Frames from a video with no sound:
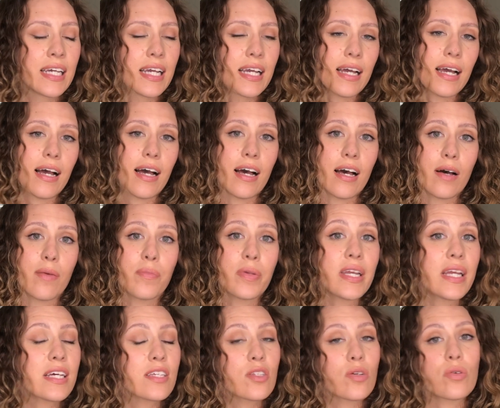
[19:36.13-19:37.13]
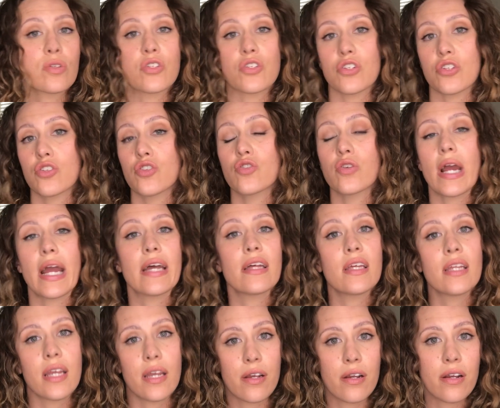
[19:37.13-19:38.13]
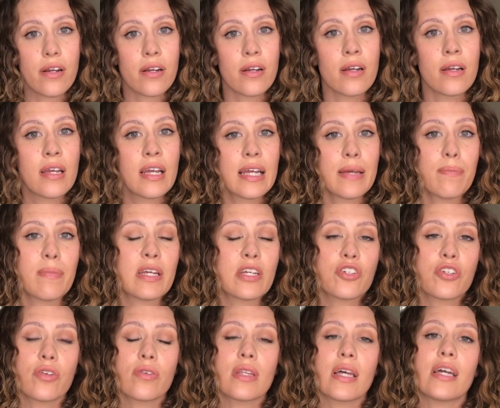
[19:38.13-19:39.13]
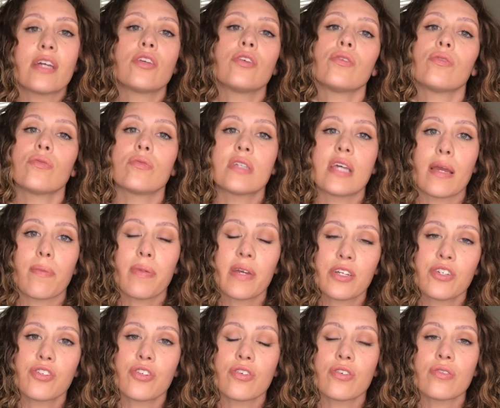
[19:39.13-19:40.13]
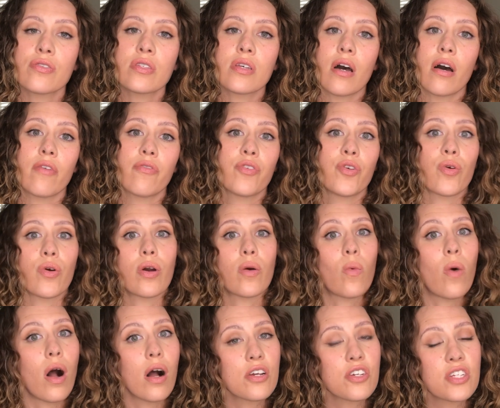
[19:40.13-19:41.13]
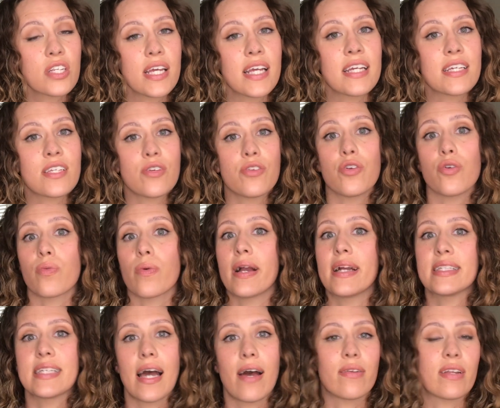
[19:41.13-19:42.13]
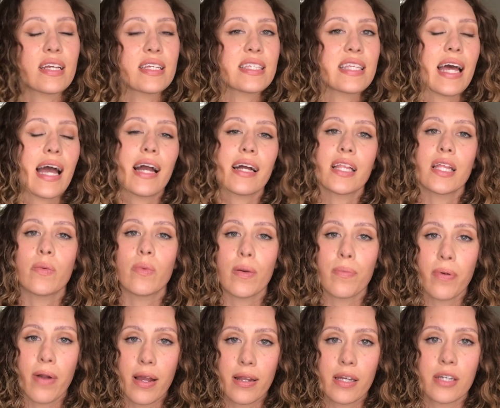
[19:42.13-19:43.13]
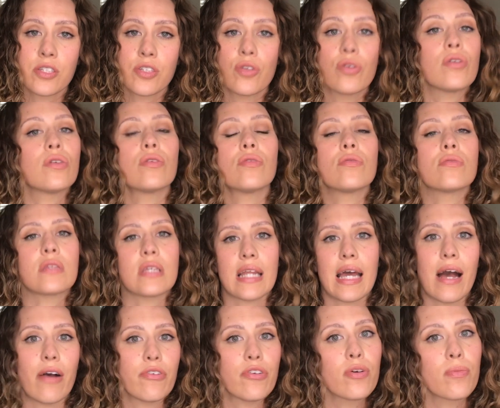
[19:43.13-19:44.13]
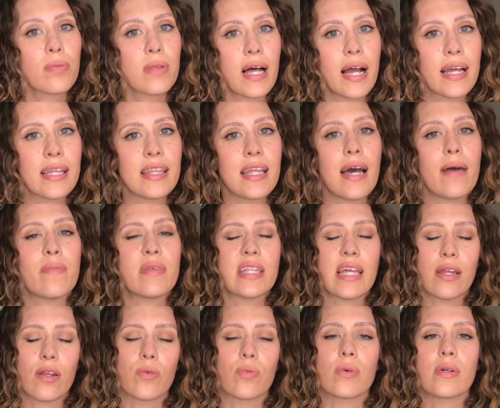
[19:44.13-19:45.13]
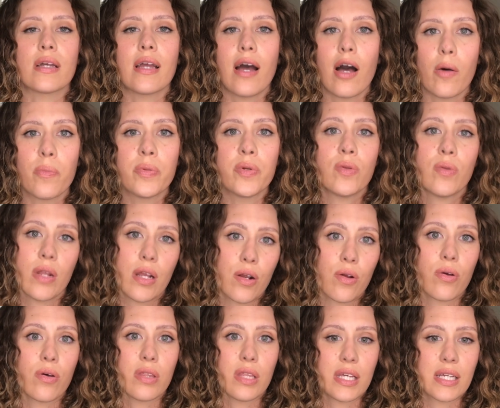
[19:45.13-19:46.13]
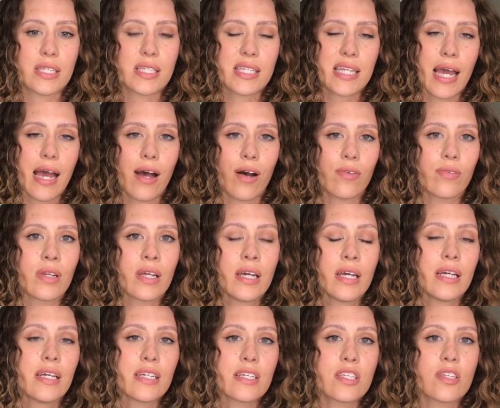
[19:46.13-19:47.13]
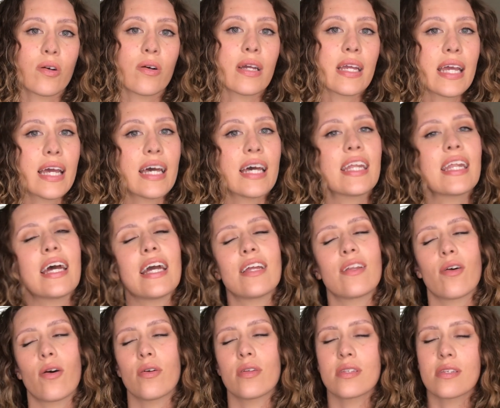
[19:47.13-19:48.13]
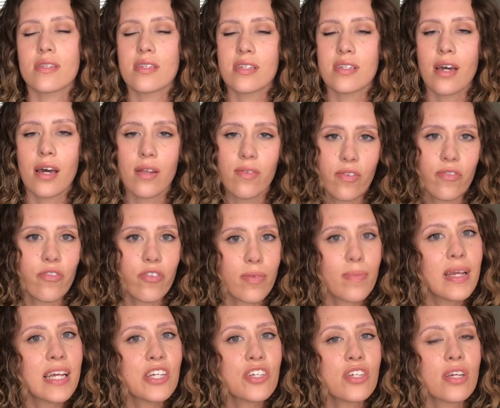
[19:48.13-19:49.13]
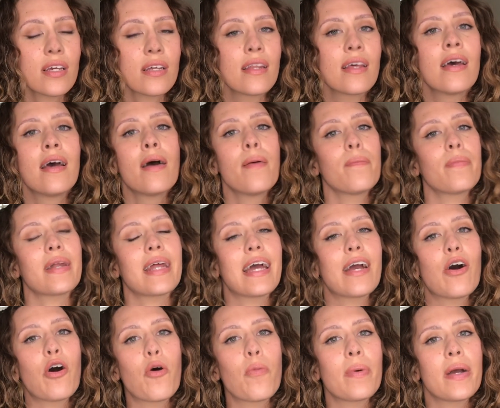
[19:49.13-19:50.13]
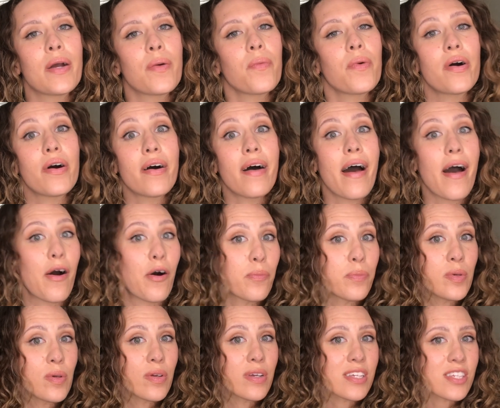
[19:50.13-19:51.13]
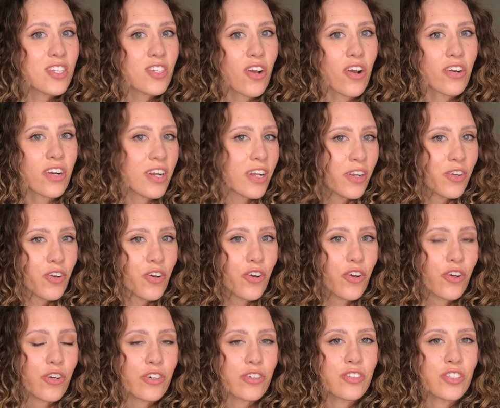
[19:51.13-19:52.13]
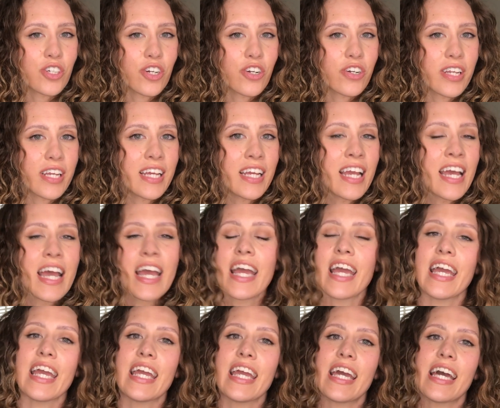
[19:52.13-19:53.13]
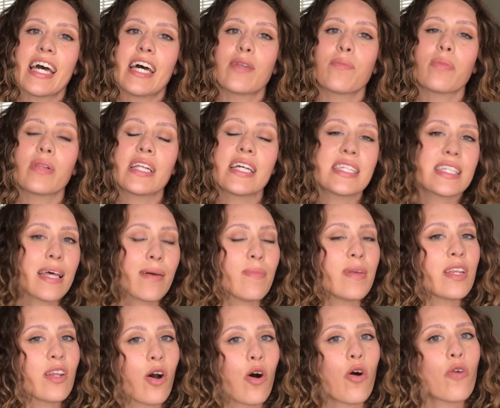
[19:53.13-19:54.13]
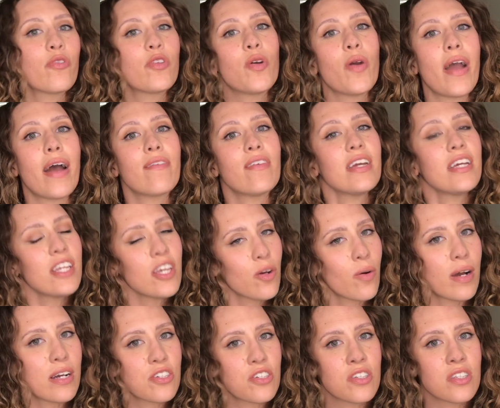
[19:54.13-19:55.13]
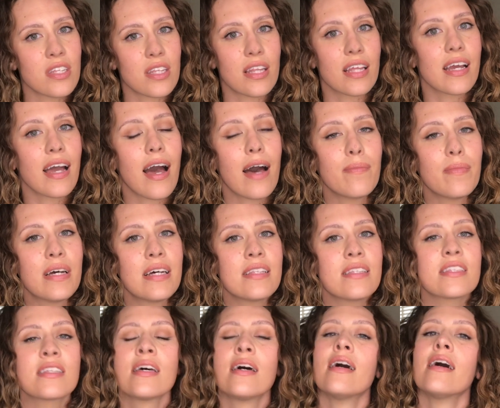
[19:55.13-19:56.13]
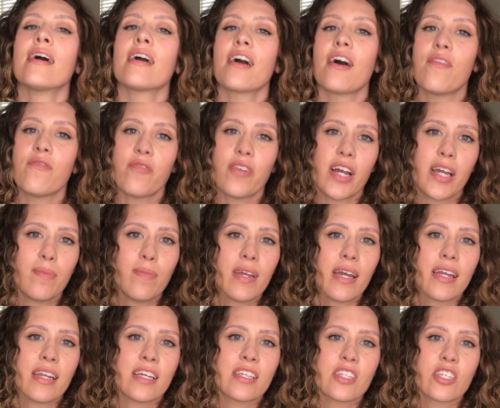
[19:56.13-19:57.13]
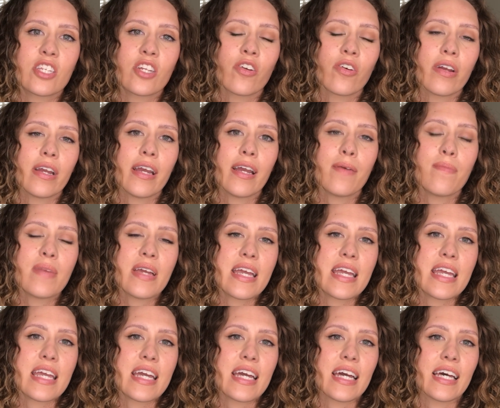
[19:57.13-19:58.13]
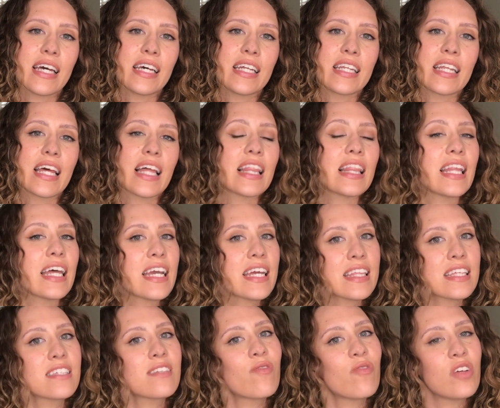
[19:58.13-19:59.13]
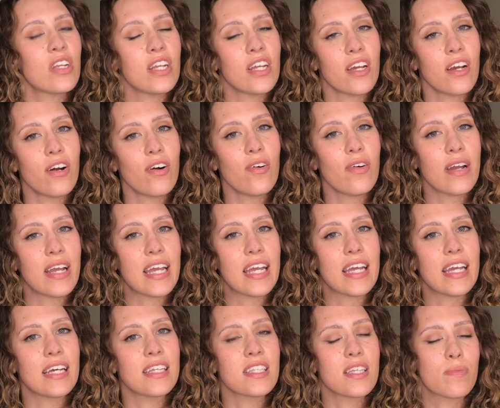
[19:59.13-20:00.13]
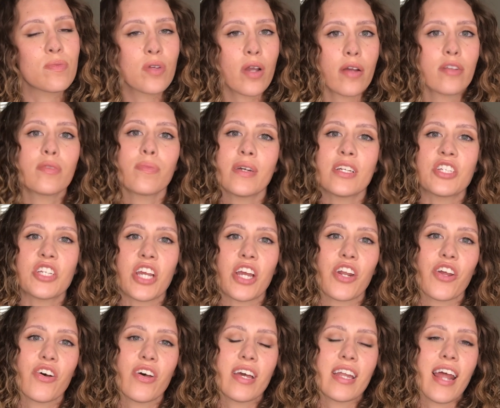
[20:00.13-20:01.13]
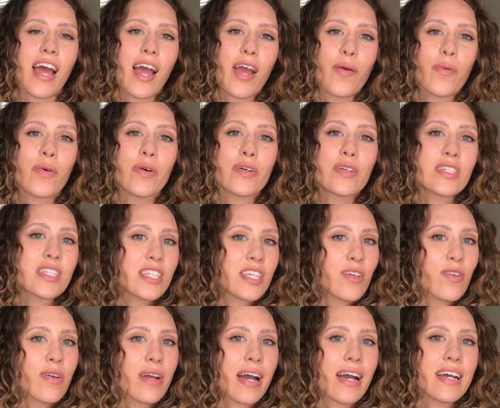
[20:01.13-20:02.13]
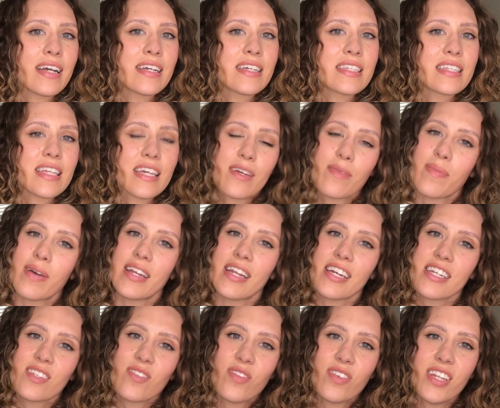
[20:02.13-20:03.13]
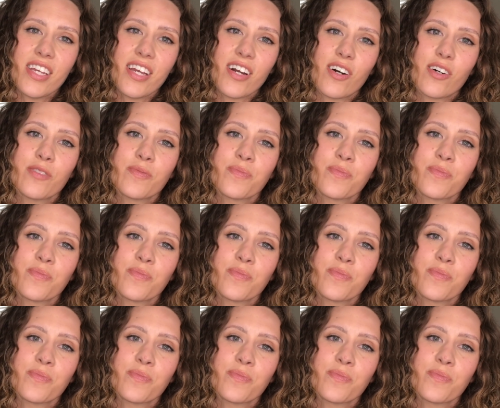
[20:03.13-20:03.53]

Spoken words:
But yeah, so it's just trial and error. Make sure that you take pictures of your wash days and you write down exactly what products you use and how you applied them, and that'll really help you narrow things down. So again, I know this is a ton of information, but I hope it will help you get started on your curl journey. And please let me know if you have any questions in the comments. Come find me on Instagram and like this video and subscribe to my channel, and I will see you guys in my next video.